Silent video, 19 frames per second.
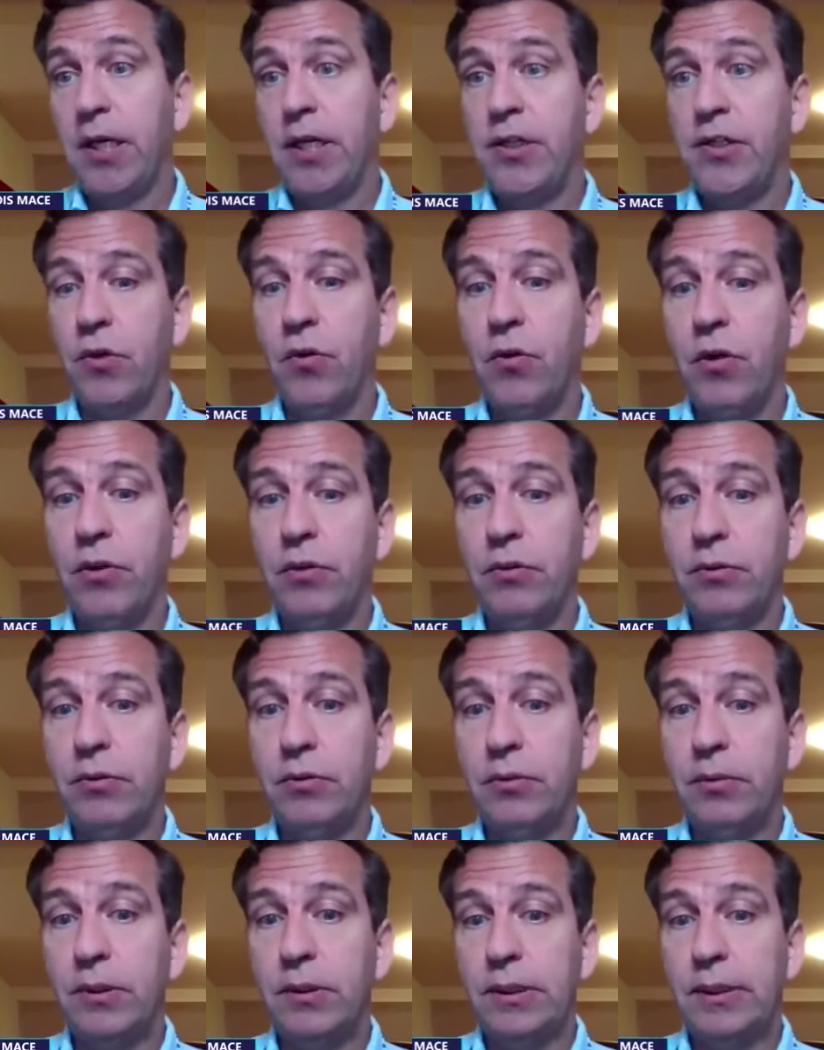So
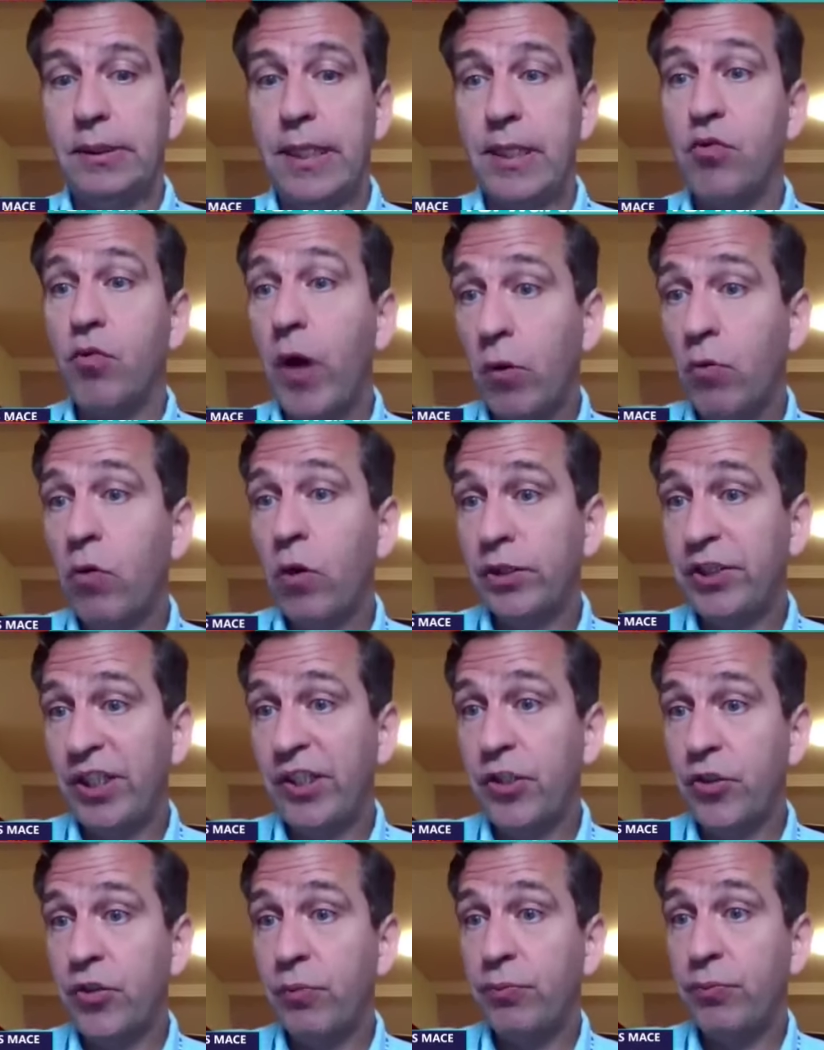uh, that's why we
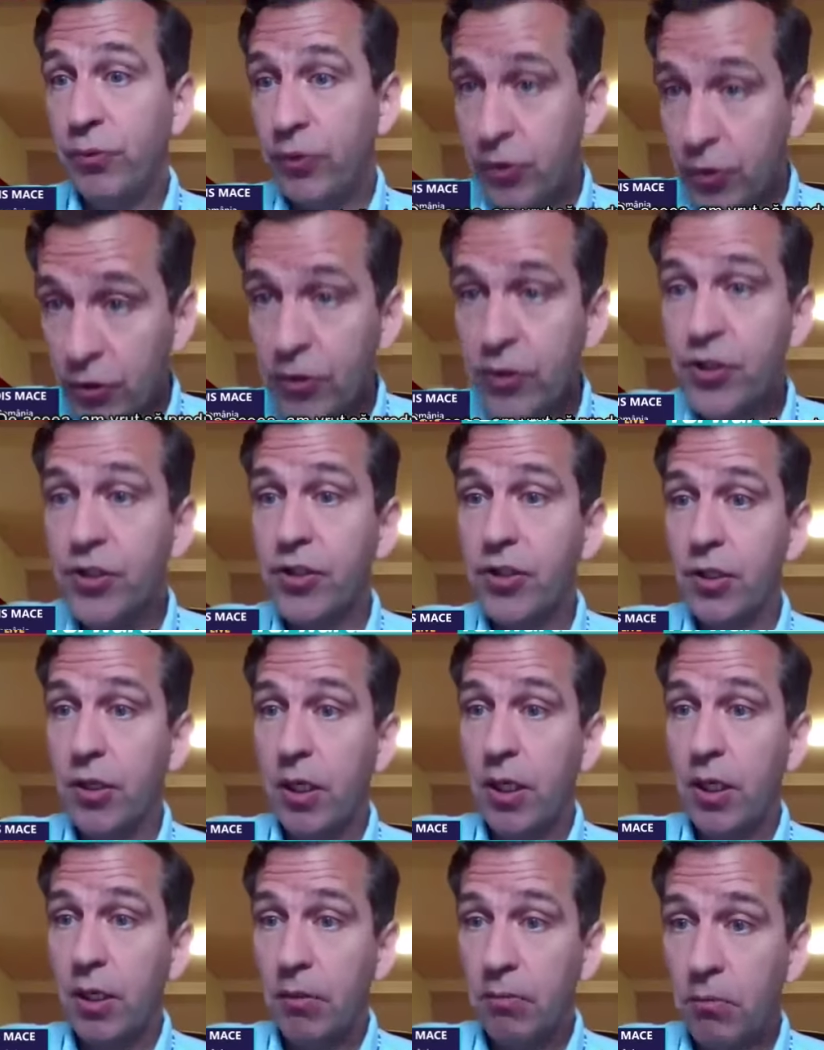wanted to
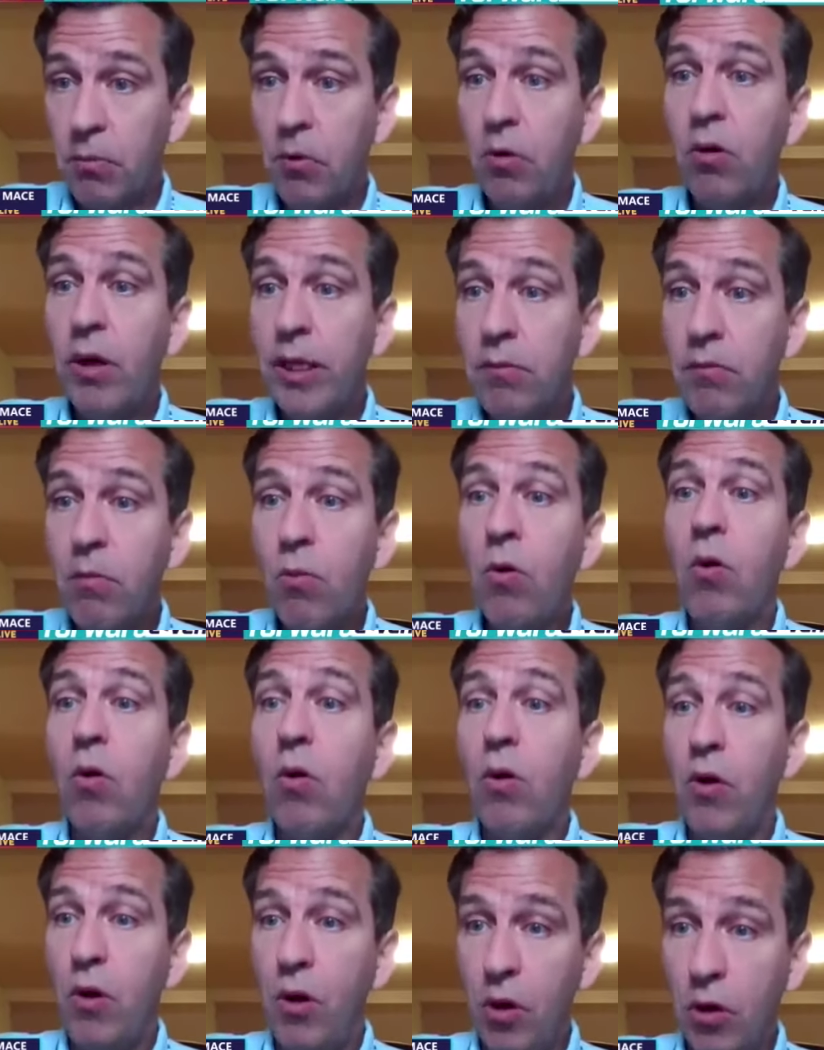produce more and
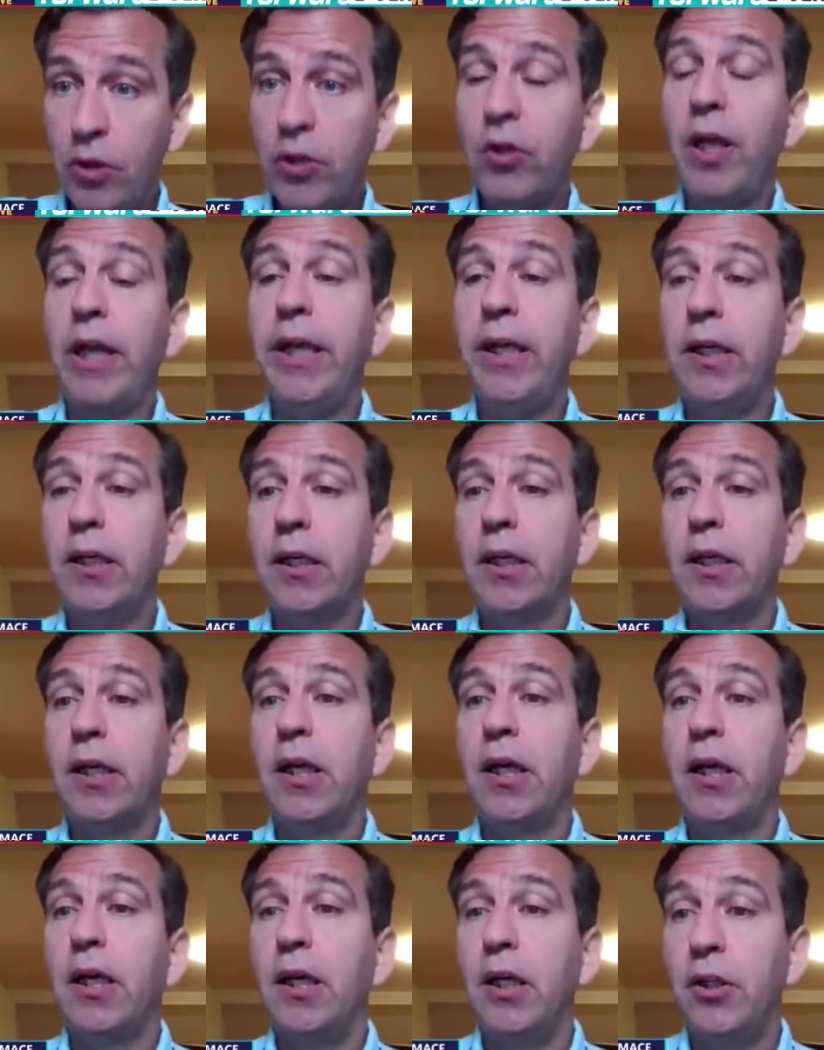more locally
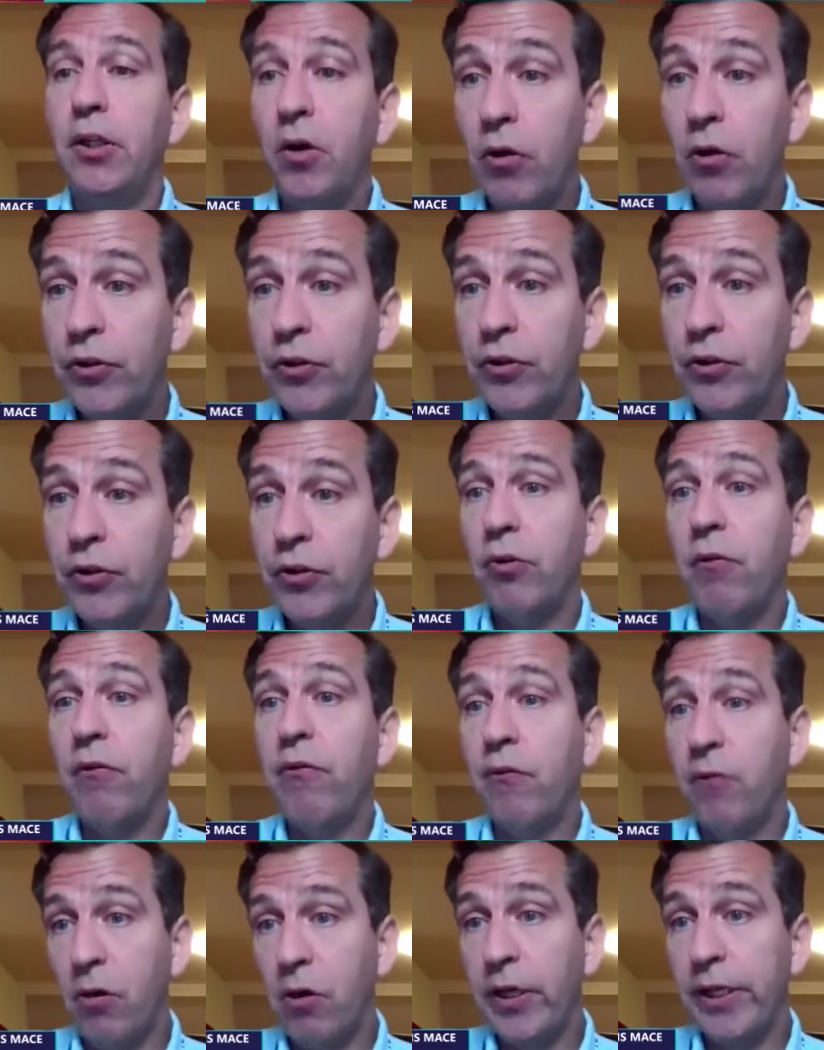in order to
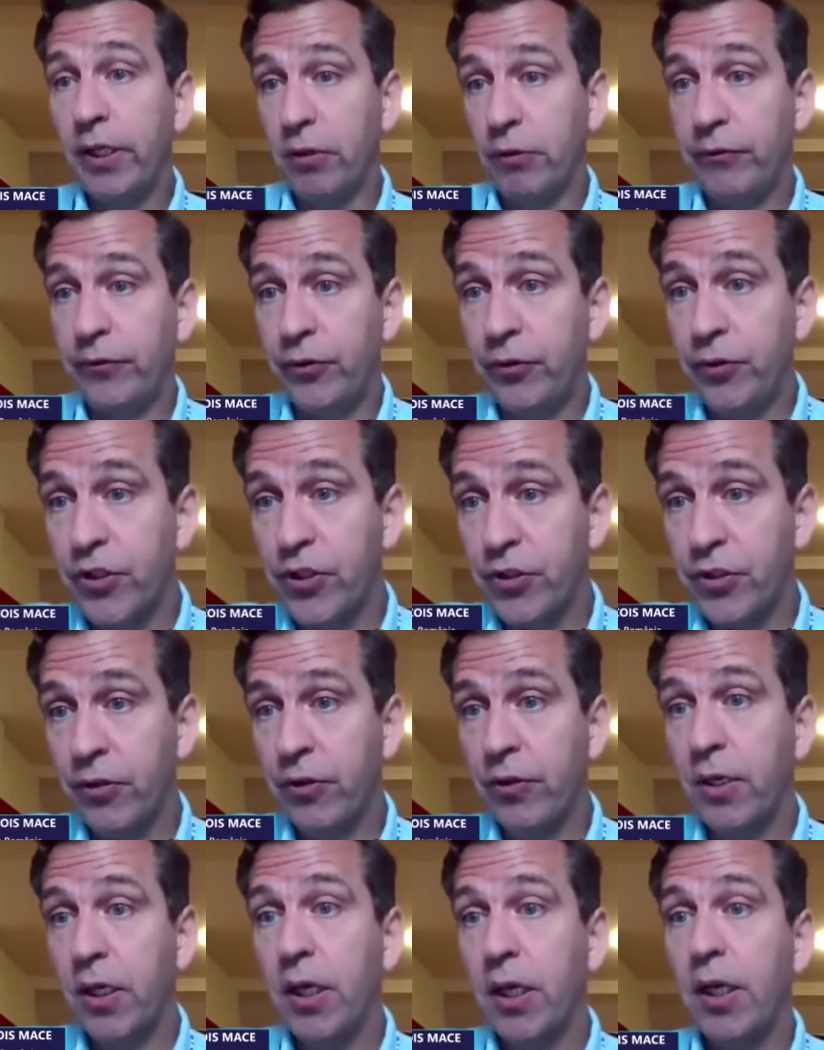avoid in the
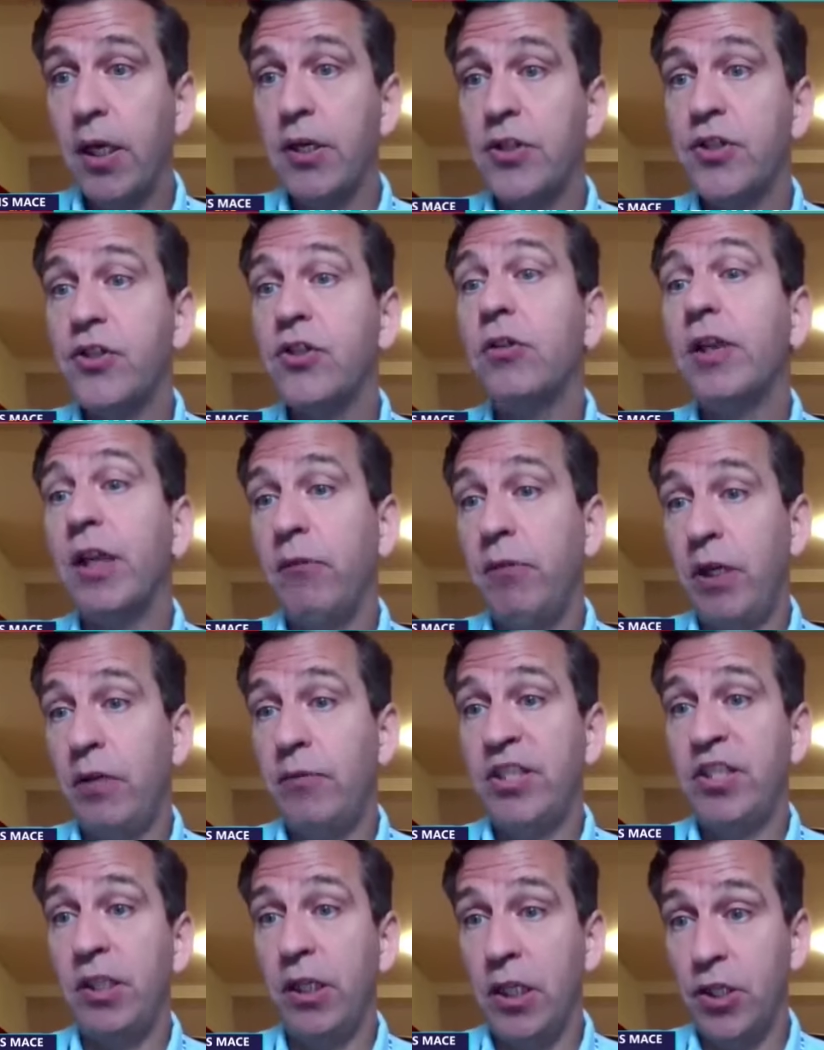future
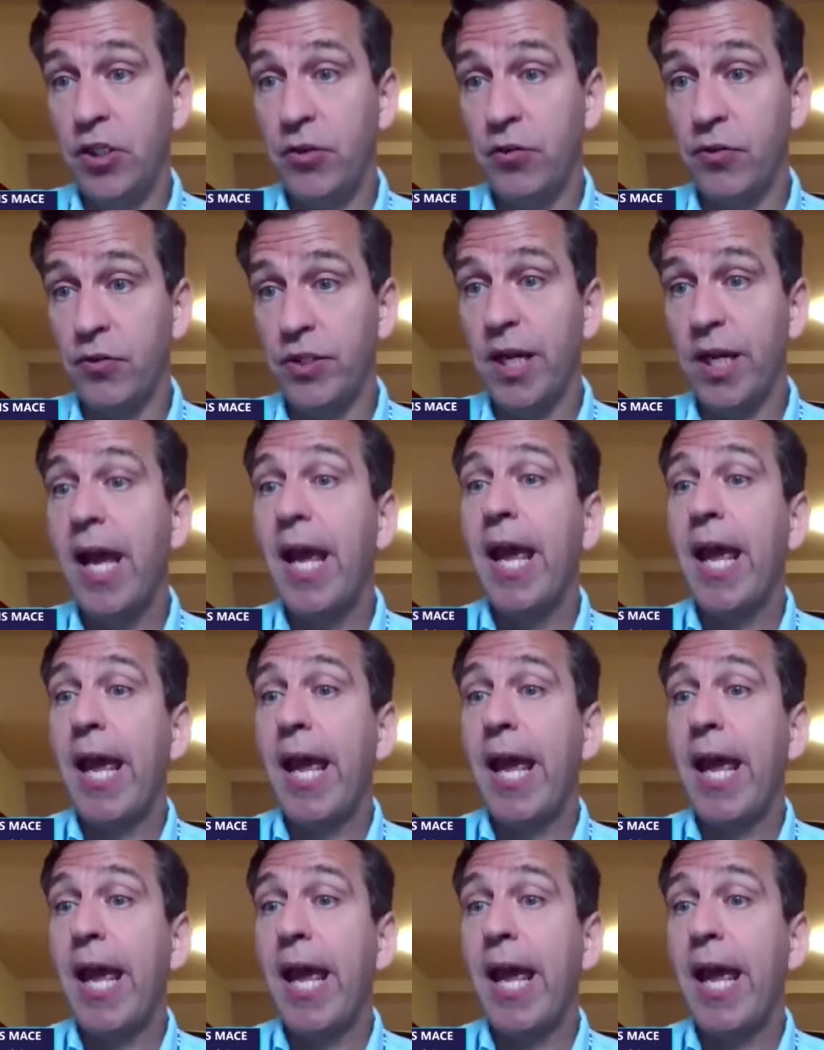stockability issues.